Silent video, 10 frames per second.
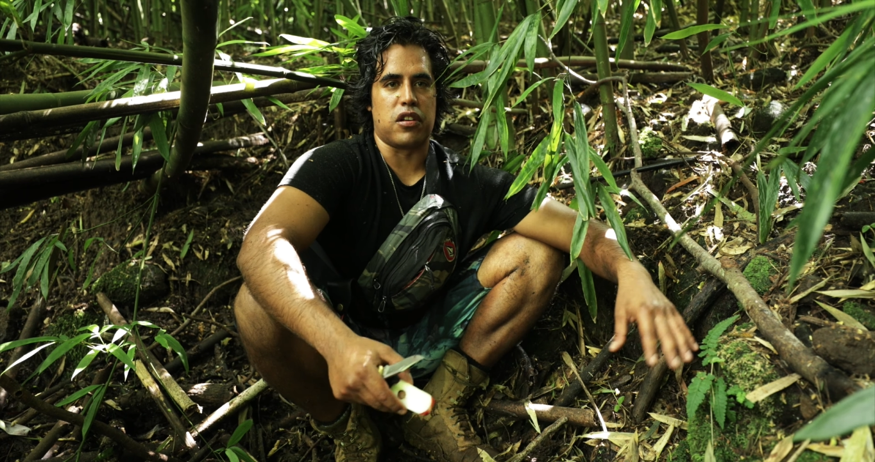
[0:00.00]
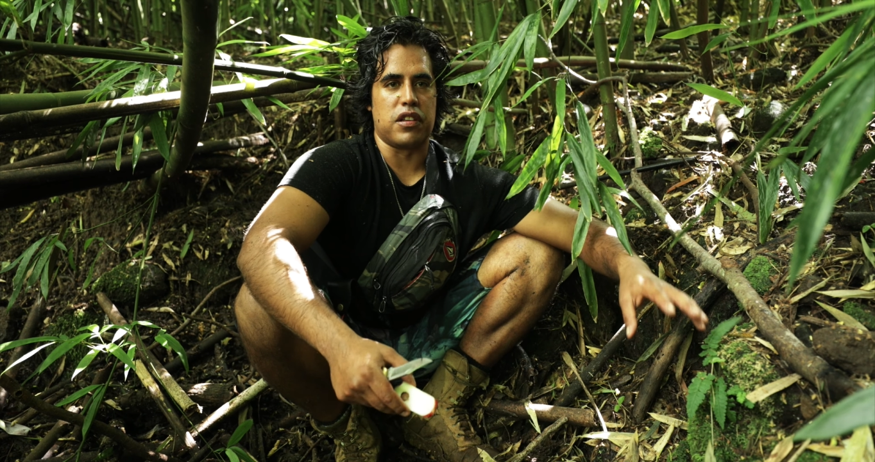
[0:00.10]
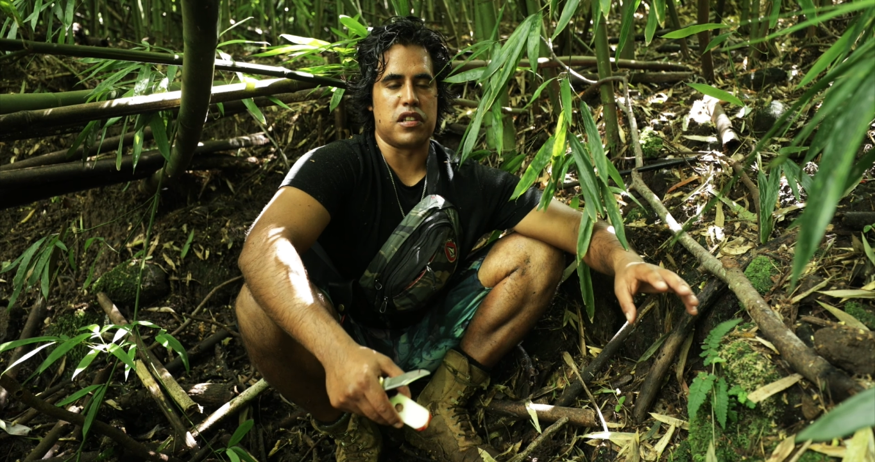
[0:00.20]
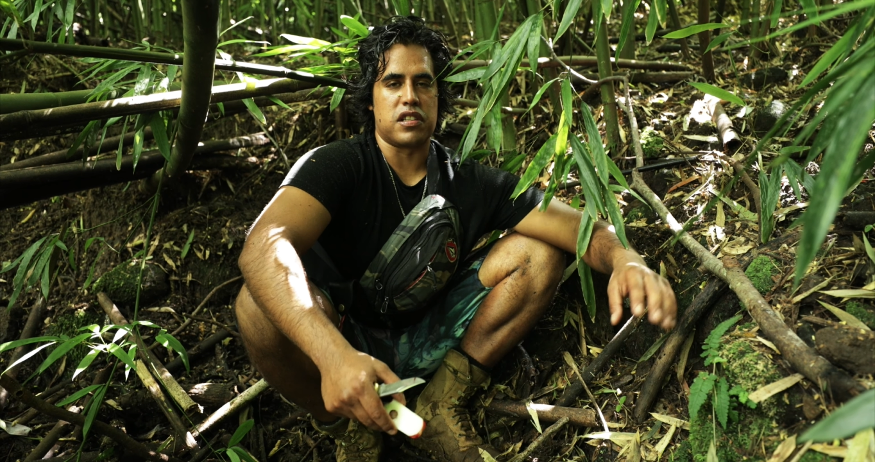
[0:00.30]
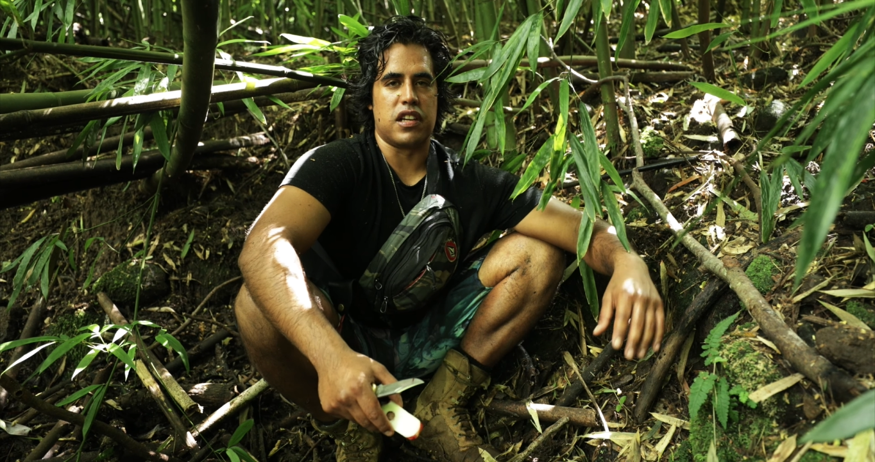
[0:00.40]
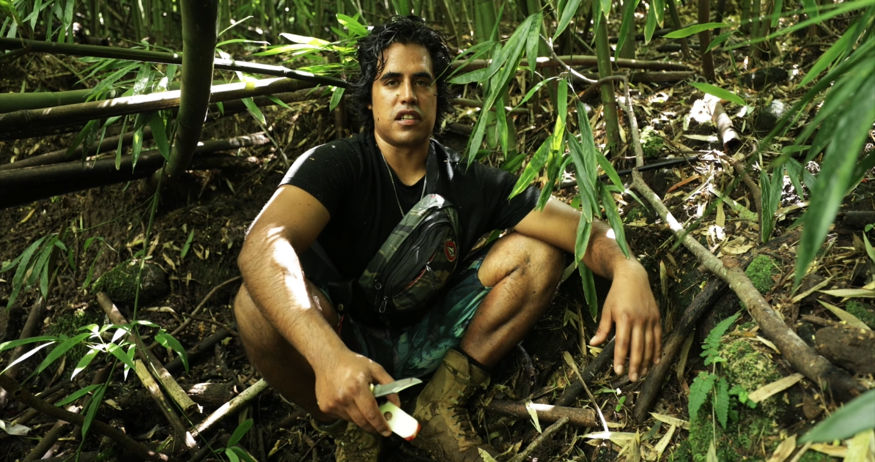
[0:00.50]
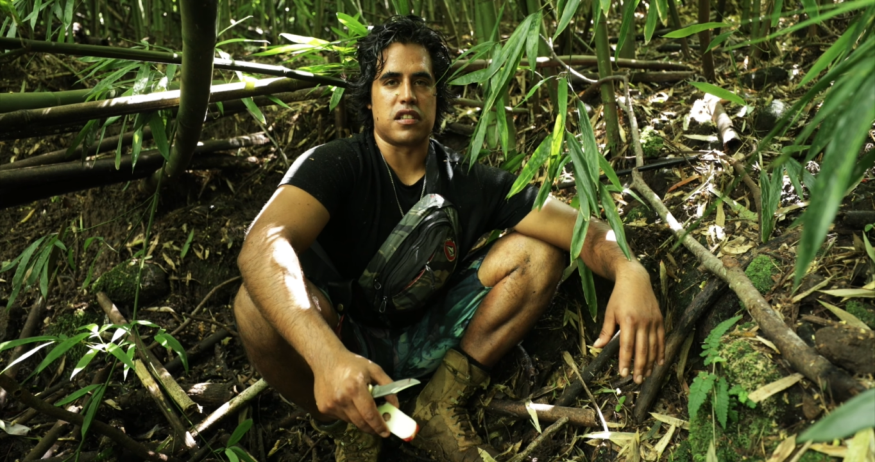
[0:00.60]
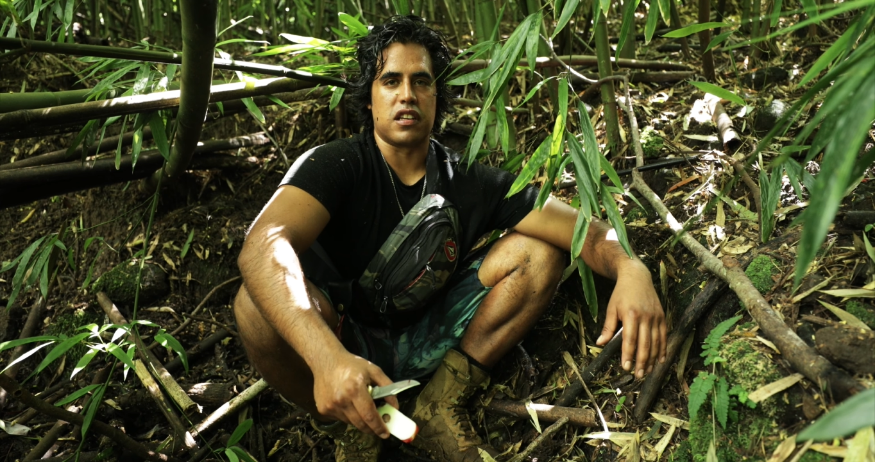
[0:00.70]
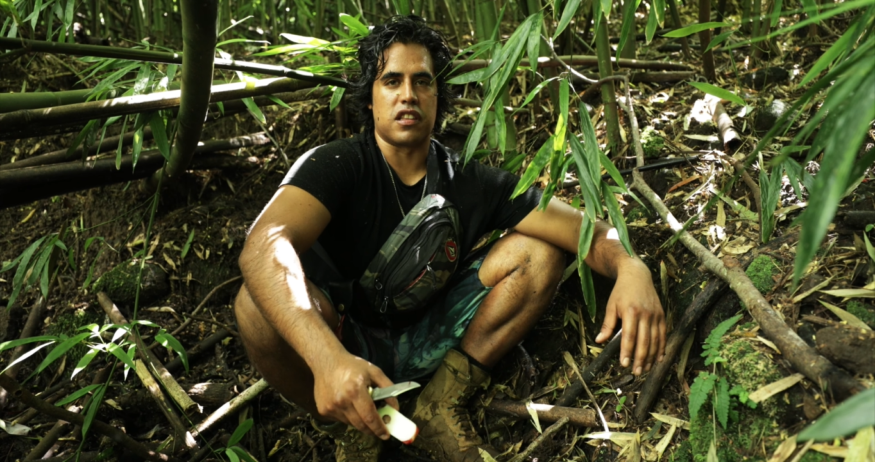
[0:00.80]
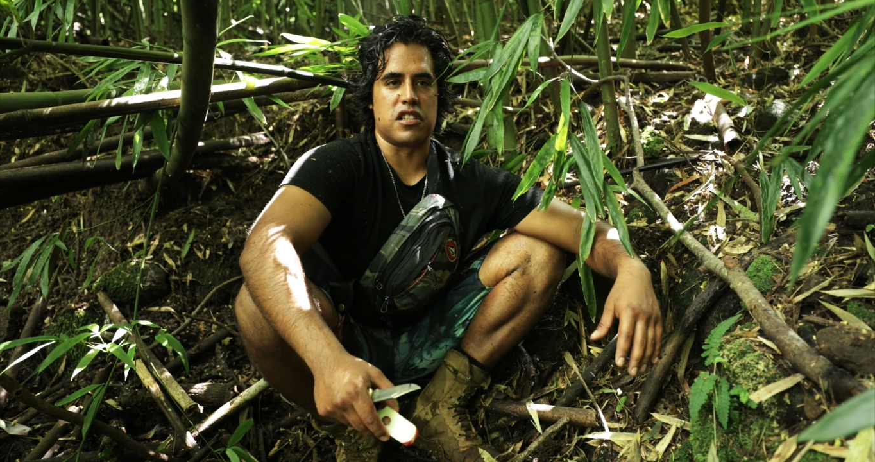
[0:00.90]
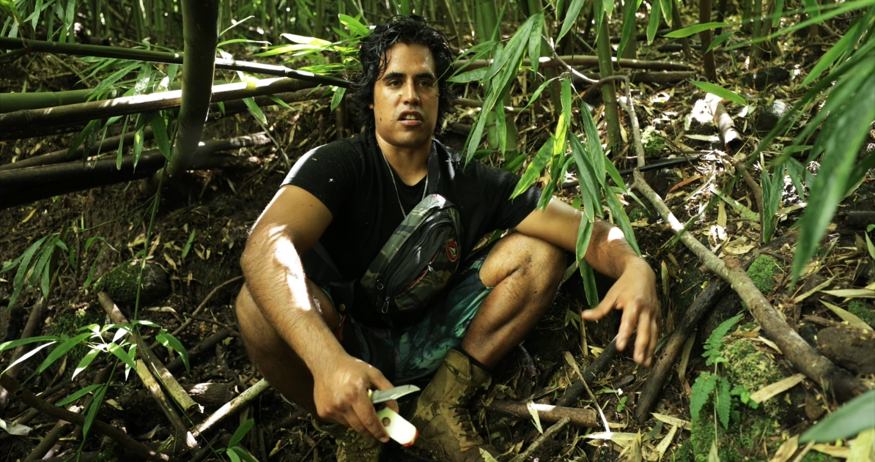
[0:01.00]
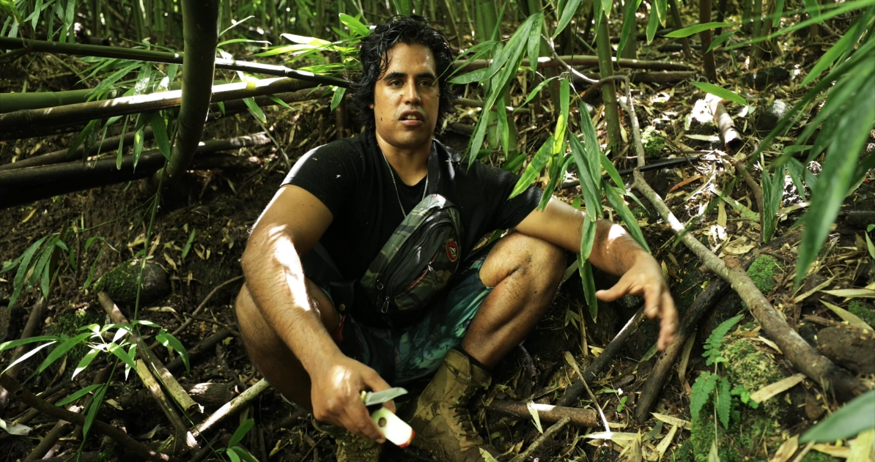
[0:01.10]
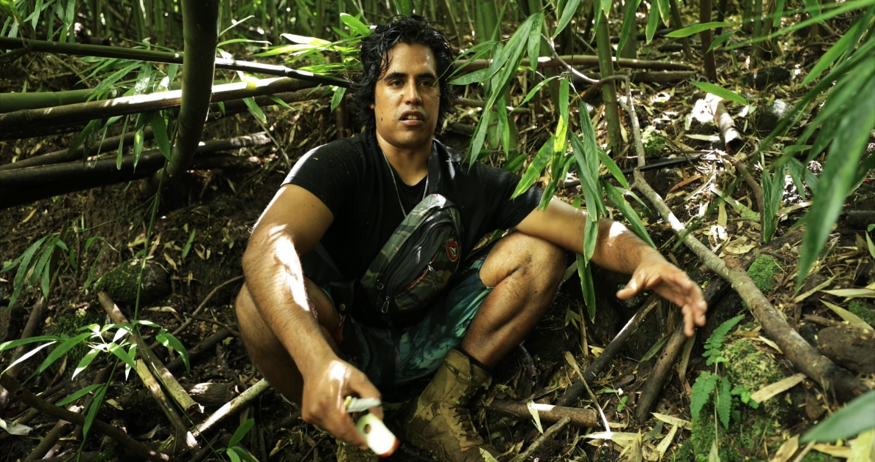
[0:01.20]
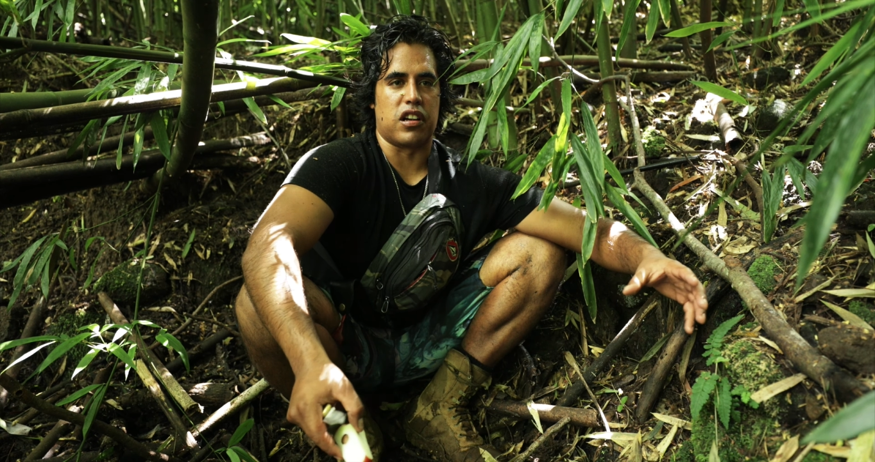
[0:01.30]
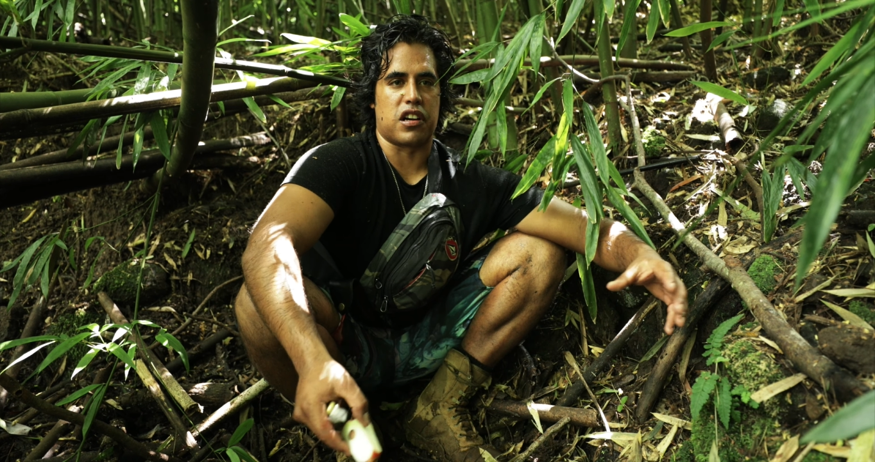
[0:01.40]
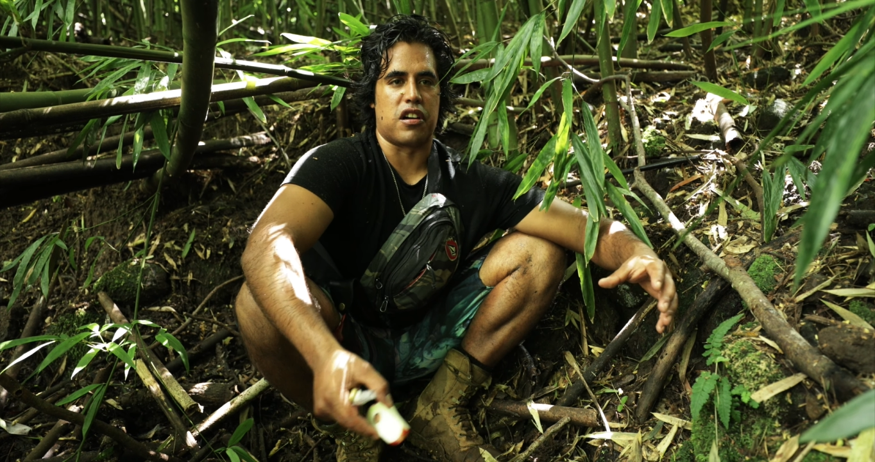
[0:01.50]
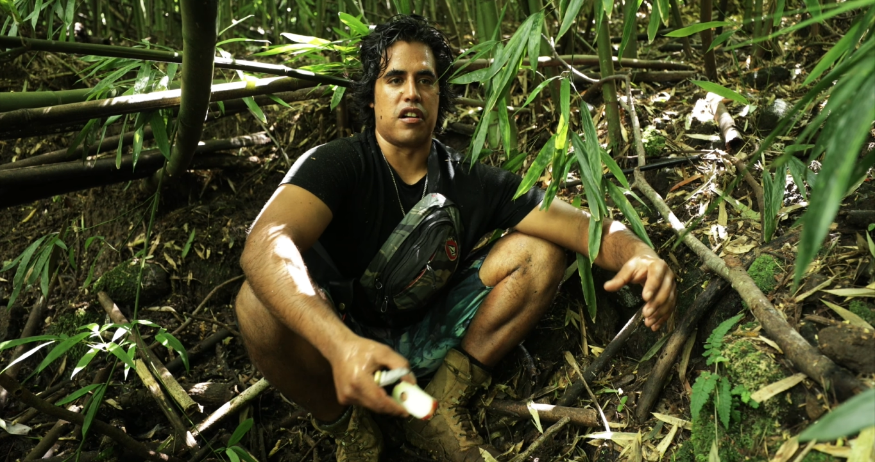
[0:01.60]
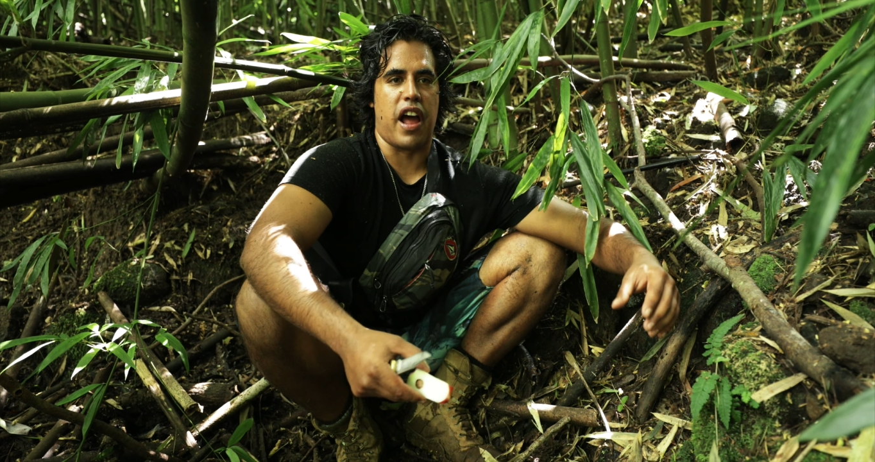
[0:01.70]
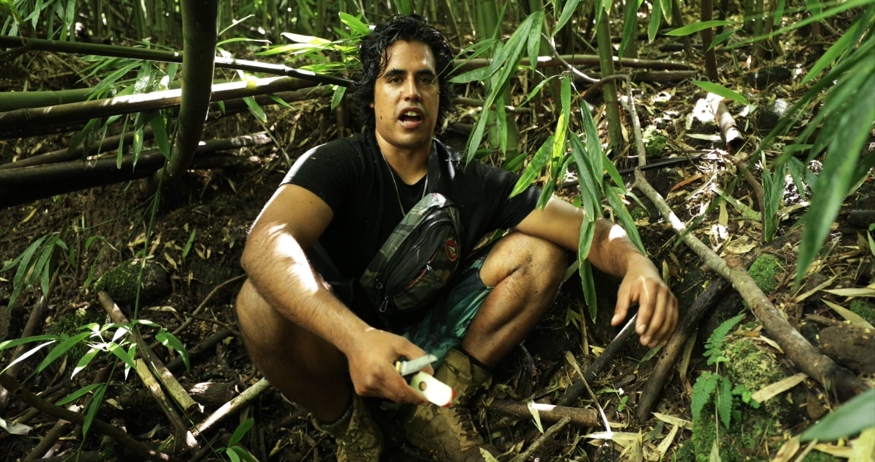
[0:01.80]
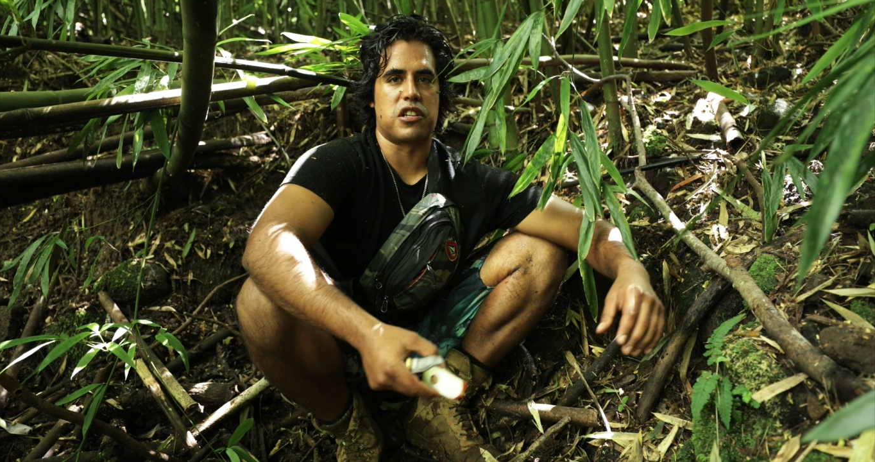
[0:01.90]
all these things, like these all occur
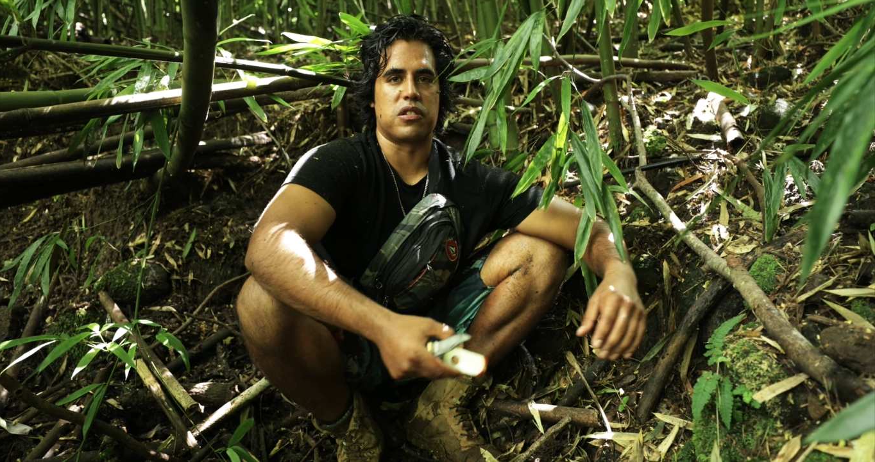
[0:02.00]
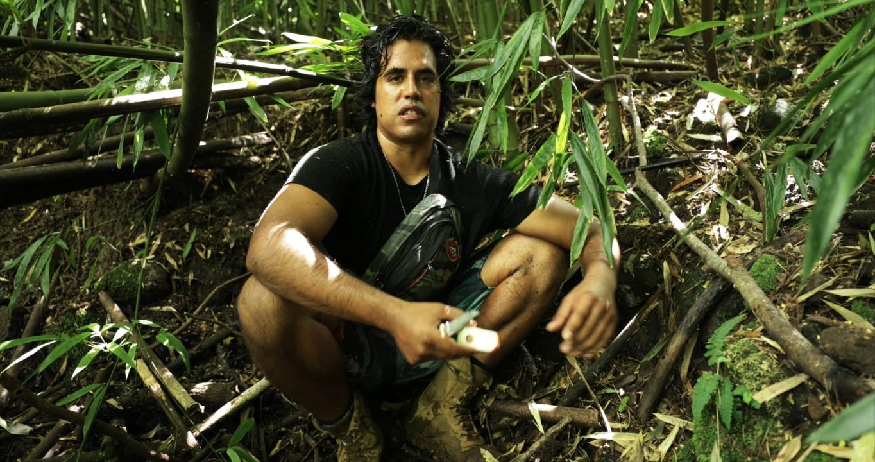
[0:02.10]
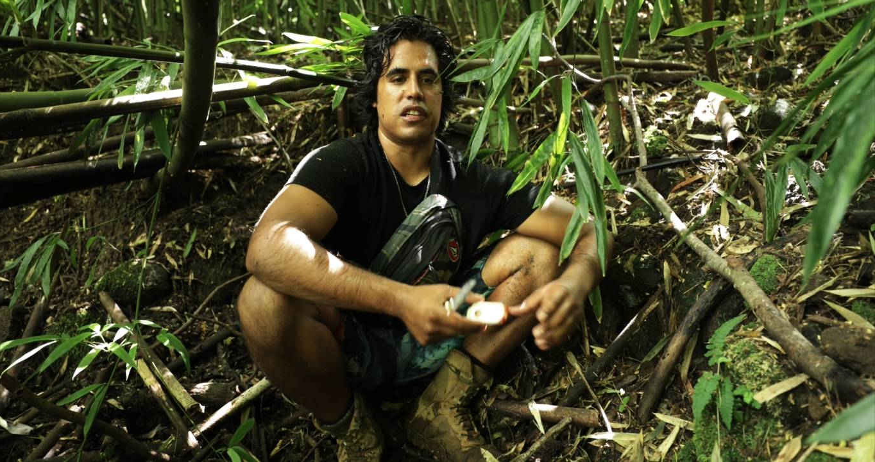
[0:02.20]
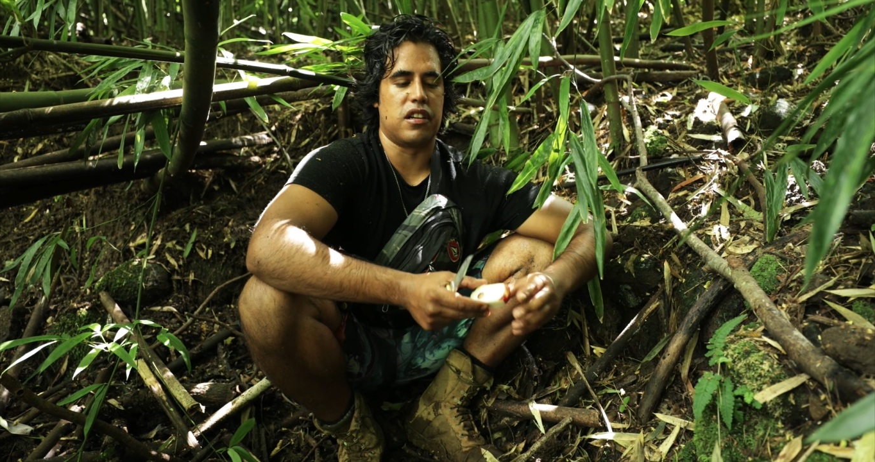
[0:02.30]
naturally.